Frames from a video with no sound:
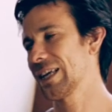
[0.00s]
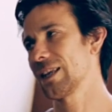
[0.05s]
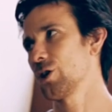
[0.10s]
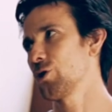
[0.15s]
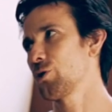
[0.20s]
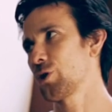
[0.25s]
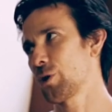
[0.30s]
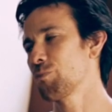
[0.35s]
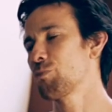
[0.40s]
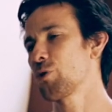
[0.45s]

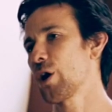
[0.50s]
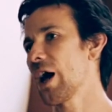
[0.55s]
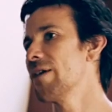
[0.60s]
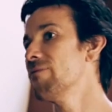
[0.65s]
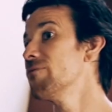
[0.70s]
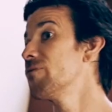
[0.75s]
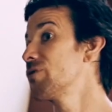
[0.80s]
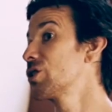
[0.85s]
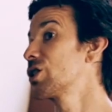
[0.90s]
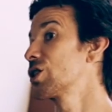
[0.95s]
you can put
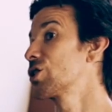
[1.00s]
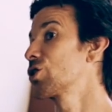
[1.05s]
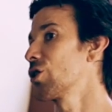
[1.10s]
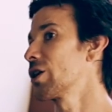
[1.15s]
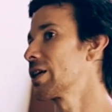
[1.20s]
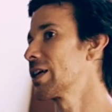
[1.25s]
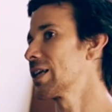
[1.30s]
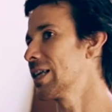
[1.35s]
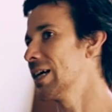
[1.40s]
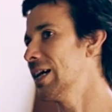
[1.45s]
emphasis
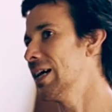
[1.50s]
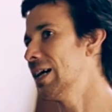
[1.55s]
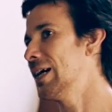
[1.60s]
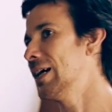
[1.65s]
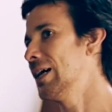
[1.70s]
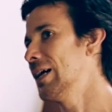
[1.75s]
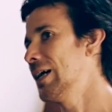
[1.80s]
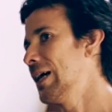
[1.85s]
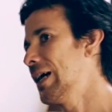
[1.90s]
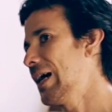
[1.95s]
on it
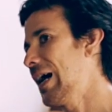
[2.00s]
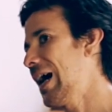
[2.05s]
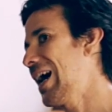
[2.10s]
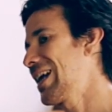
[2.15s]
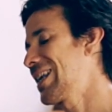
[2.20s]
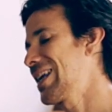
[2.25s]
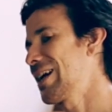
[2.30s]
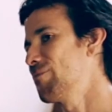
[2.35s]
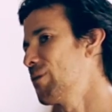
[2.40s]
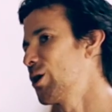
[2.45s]
there,
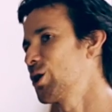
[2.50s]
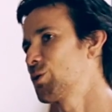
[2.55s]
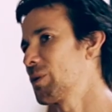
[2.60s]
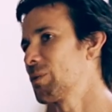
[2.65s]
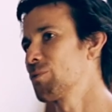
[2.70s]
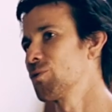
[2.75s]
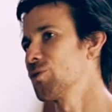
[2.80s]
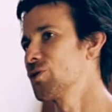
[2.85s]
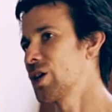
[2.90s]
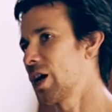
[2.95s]
and yet most
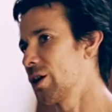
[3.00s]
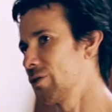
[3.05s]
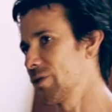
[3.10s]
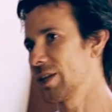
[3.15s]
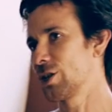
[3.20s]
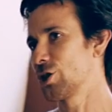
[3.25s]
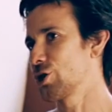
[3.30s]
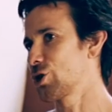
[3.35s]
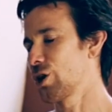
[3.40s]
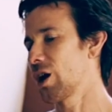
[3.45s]
people don't.
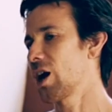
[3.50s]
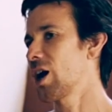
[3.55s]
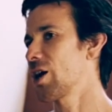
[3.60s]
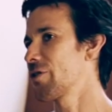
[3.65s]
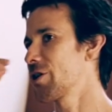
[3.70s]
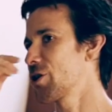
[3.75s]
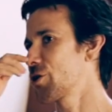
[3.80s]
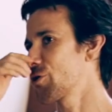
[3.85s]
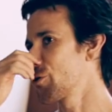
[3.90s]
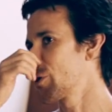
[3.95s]
They just sort of
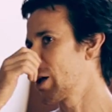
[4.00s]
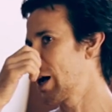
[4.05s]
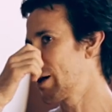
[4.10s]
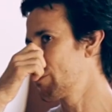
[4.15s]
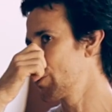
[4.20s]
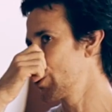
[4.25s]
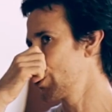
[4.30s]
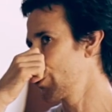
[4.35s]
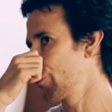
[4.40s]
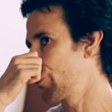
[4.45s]
hurry through
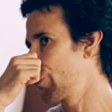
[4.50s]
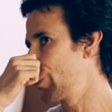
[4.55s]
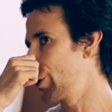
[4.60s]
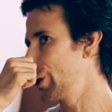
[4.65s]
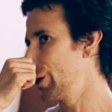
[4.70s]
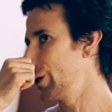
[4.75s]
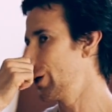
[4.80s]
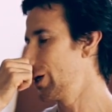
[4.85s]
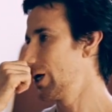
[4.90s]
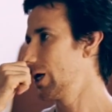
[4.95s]
that
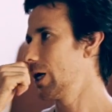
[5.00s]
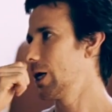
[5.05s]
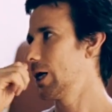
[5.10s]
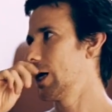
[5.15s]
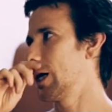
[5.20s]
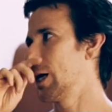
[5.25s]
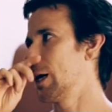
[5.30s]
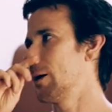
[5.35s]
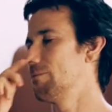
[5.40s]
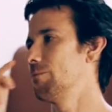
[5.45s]
movement.
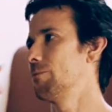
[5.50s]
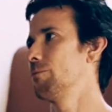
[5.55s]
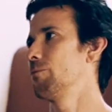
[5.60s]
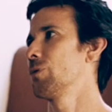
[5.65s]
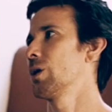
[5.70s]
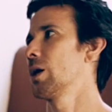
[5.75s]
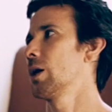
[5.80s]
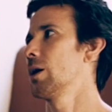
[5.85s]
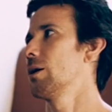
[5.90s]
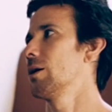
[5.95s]
And
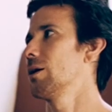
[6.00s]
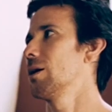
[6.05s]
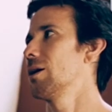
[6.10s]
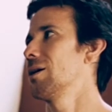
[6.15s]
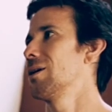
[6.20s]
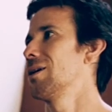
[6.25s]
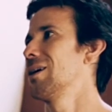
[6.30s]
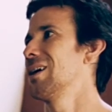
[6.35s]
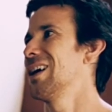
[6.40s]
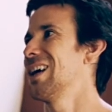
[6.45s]

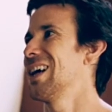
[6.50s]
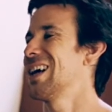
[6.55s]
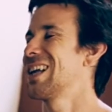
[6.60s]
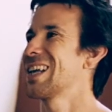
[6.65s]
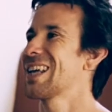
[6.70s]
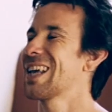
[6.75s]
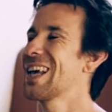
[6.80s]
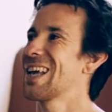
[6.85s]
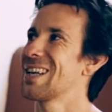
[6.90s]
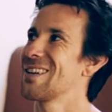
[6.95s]

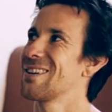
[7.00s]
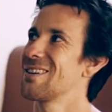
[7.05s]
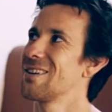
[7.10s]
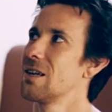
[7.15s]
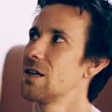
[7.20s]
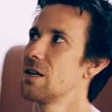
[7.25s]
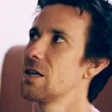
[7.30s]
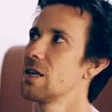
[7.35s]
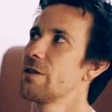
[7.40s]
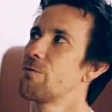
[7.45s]
again,
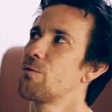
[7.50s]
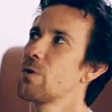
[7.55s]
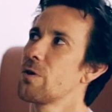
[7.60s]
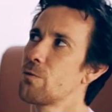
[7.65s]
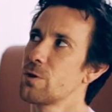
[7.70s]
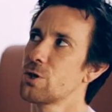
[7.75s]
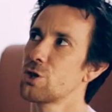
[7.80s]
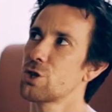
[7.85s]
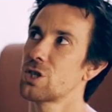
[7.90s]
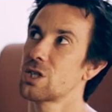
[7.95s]

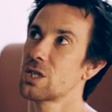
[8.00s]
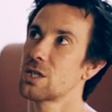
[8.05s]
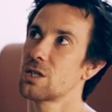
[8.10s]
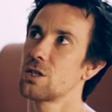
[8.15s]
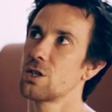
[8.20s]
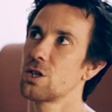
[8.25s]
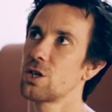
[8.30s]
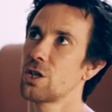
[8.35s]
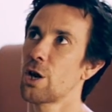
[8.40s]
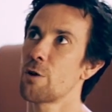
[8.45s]
if we just
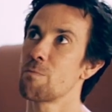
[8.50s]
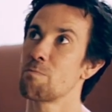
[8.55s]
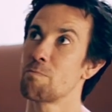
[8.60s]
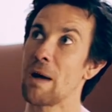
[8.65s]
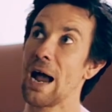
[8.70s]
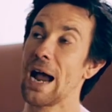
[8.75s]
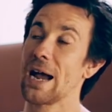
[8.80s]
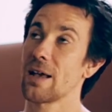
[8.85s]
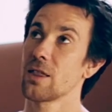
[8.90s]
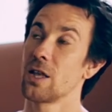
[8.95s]
go
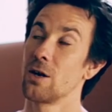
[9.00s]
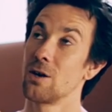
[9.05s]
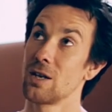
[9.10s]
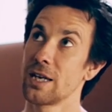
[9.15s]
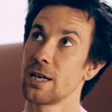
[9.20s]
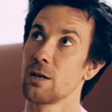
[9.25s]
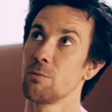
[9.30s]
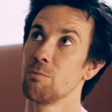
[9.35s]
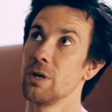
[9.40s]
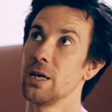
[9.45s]
back there a
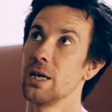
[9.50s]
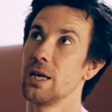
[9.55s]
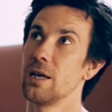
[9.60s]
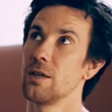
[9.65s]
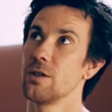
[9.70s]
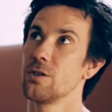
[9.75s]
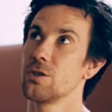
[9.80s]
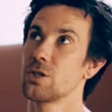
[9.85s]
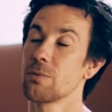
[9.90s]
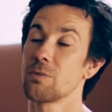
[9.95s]
little bit,
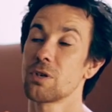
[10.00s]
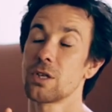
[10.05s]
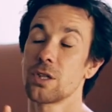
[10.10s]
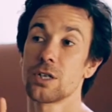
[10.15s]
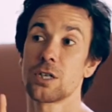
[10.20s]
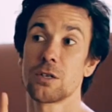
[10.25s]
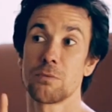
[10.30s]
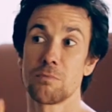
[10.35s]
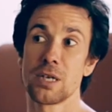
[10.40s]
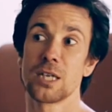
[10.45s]
something
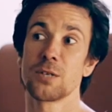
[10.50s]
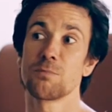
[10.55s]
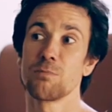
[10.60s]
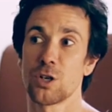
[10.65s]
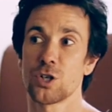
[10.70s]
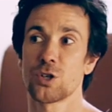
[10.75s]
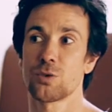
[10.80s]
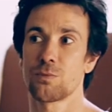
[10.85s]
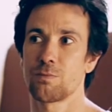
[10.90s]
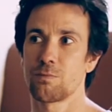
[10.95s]
that to me is
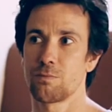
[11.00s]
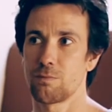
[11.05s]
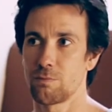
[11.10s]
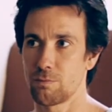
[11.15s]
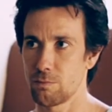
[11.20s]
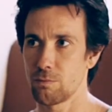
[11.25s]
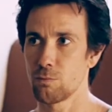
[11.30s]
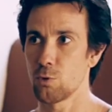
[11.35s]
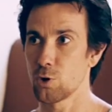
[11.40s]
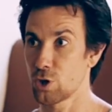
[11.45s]
much
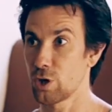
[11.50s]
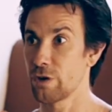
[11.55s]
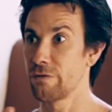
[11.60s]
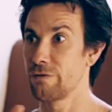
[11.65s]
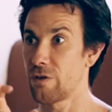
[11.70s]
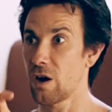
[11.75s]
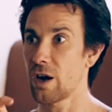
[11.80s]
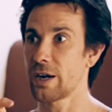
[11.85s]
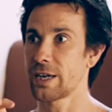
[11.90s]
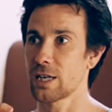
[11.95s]
more sort of
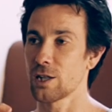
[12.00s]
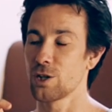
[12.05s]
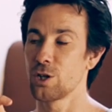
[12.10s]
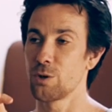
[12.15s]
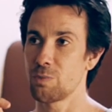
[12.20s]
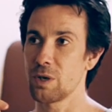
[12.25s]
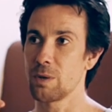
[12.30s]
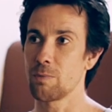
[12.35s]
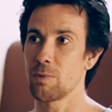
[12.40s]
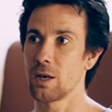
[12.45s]
vital
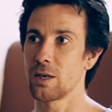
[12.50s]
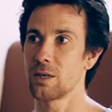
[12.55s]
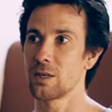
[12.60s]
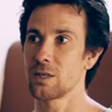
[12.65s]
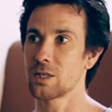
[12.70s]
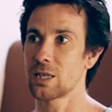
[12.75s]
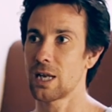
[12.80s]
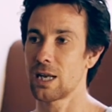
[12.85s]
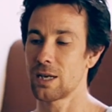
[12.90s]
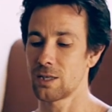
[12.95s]
that people
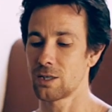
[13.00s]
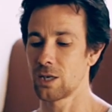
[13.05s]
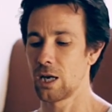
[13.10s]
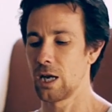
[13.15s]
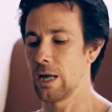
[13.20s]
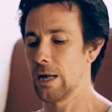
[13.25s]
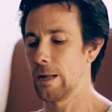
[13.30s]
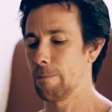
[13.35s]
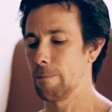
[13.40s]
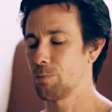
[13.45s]
understand is
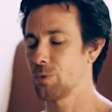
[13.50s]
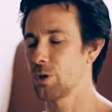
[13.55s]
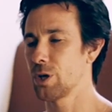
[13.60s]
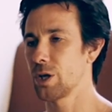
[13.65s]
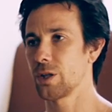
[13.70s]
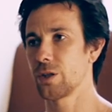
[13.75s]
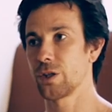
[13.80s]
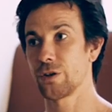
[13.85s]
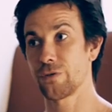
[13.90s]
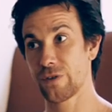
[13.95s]

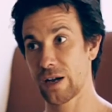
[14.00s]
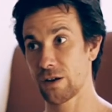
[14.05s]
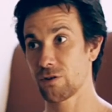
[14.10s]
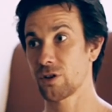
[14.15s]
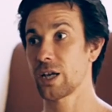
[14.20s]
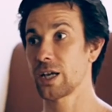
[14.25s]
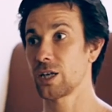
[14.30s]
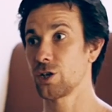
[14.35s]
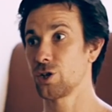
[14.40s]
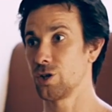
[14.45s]
the
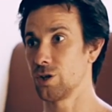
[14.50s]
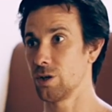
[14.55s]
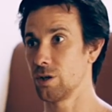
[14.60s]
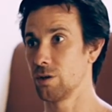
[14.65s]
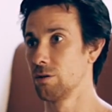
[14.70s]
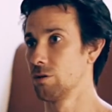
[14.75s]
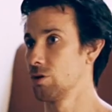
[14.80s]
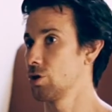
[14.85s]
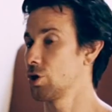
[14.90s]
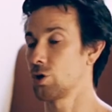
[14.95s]

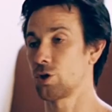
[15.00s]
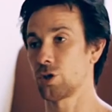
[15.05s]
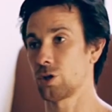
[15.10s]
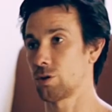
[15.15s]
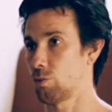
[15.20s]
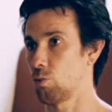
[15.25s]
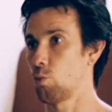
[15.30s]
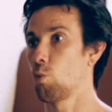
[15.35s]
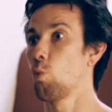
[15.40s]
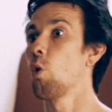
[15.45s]
foundation. So
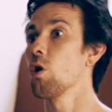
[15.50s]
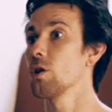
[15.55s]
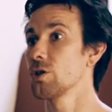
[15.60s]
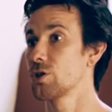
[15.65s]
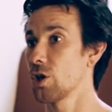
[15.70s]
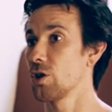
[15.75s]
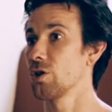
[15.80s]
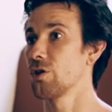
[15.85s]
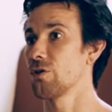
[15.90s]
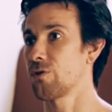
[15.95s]
just
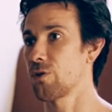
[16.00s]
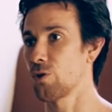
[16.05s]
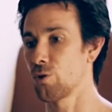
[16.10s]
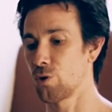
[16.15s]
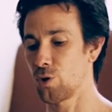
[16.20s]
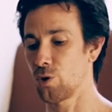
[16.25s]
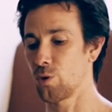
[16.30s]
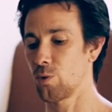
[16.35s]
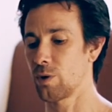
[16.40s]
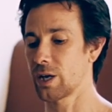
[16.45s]
what's on the
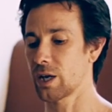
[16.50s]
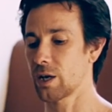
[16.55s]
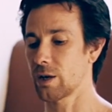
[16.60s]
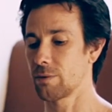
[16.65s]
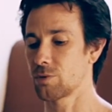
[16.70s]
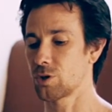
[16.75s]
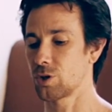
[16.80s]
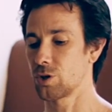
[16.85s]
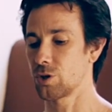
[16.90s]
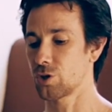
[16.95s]
floor when it
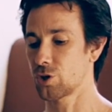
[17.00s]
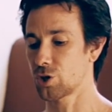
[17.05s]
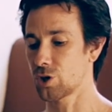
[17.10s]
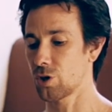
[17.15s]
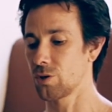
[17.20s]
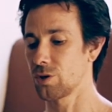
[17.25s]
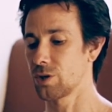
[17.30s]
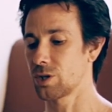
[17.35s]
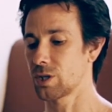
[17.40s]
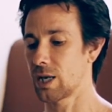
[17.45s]
comes to
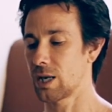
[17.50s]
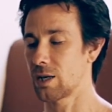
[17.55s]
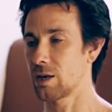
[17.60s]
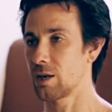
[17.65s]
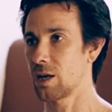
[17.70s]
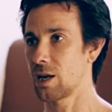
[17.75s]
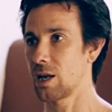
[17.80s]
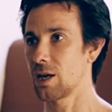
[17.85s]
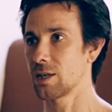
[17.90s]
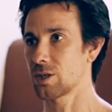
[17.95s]
shoulder
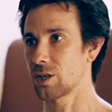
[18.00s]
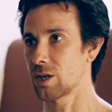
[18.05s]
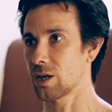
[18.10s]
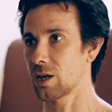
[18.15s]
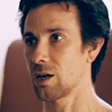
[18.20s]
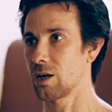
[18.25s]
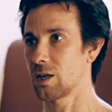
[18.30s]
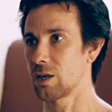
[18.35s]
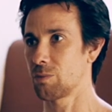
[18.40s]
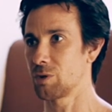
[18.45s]
stand, Halasana,
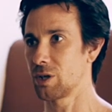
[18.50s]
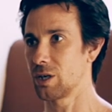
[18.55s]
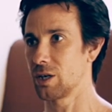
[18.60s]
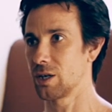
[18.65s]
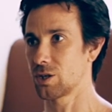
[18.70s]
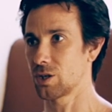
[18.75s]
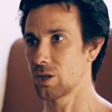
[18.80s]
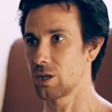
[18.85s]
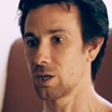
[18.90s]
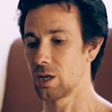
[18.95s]

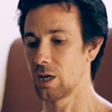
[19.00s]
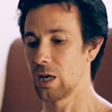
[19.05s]
Kanapidasana.